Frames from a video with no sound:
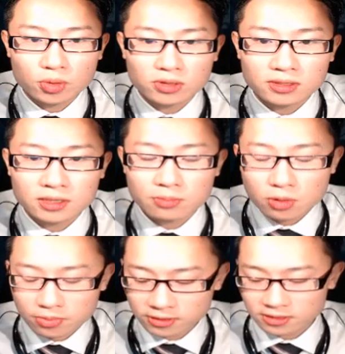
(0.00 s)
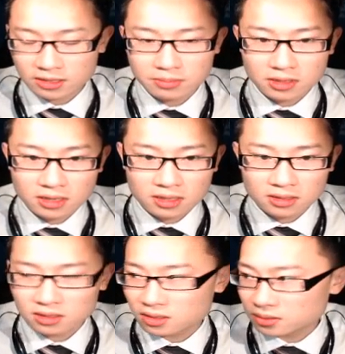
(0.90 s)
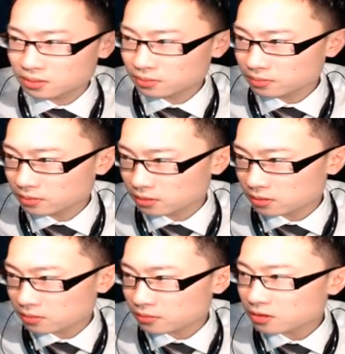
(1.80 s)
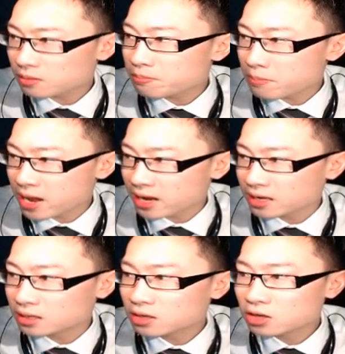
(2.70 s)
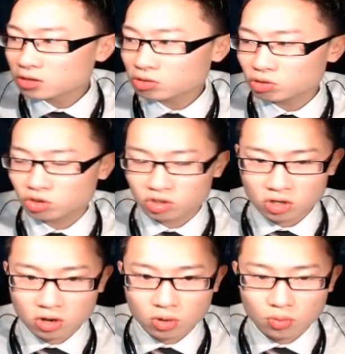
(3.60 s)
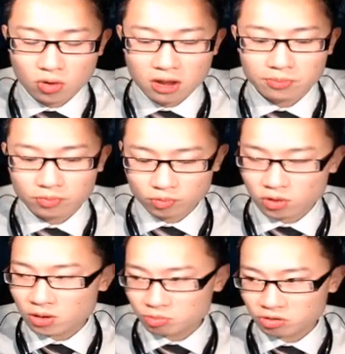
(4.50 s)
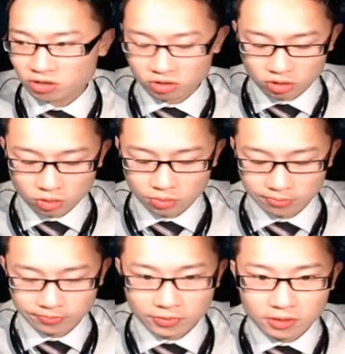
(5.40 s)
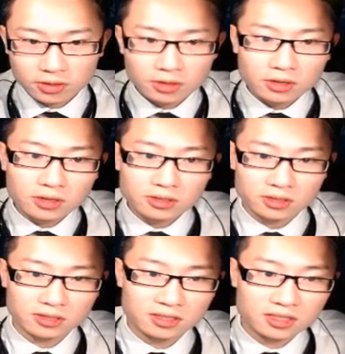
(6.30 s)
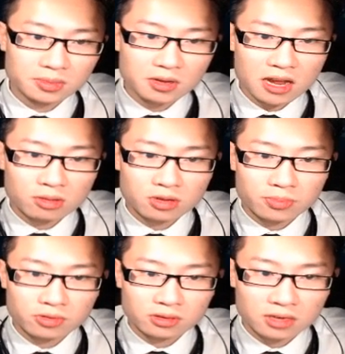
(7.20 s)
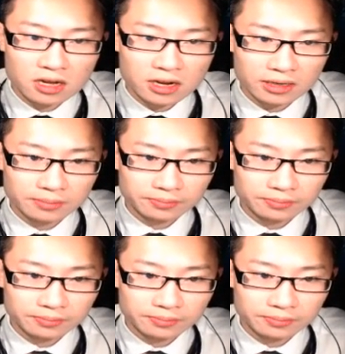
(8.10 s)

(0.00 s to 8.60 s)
a simple print statement in the main to show what I'm trying to do. So system.out.println